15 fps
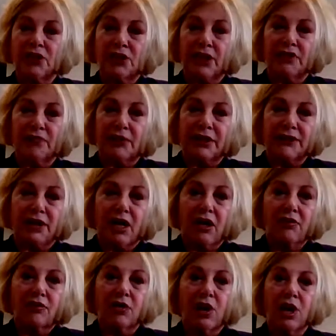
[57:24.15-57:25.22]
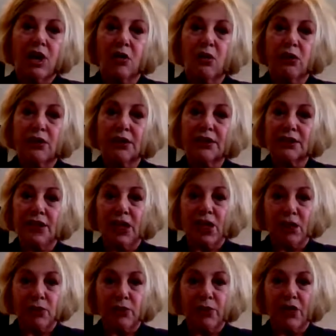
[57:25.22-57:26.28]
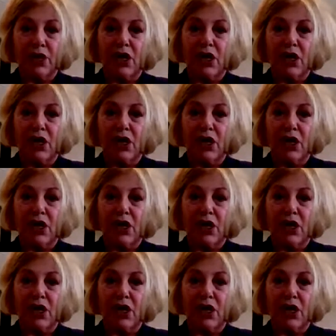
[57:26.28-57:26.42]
Jeff, myself, we're all willing to help